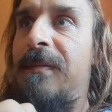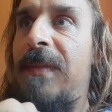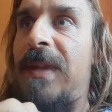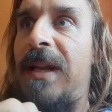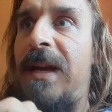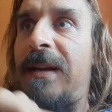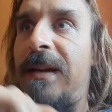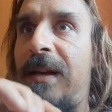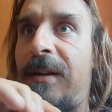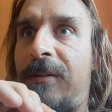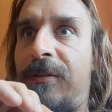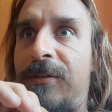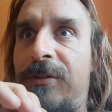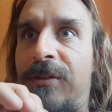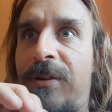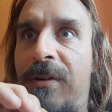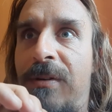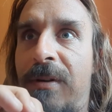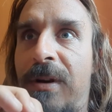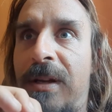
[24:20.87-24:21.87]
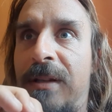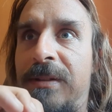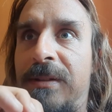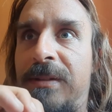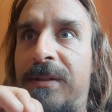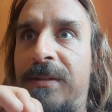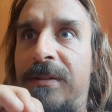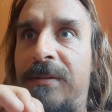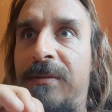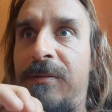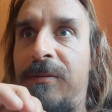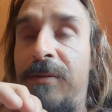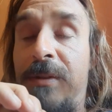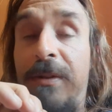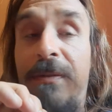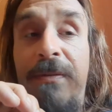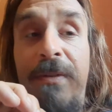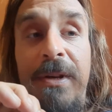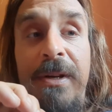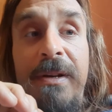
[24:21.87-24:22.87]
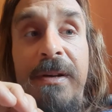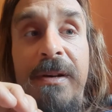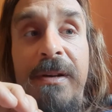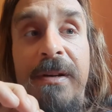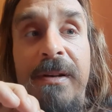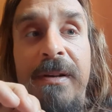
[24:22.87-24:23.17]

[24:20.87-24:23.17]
they can control us with fear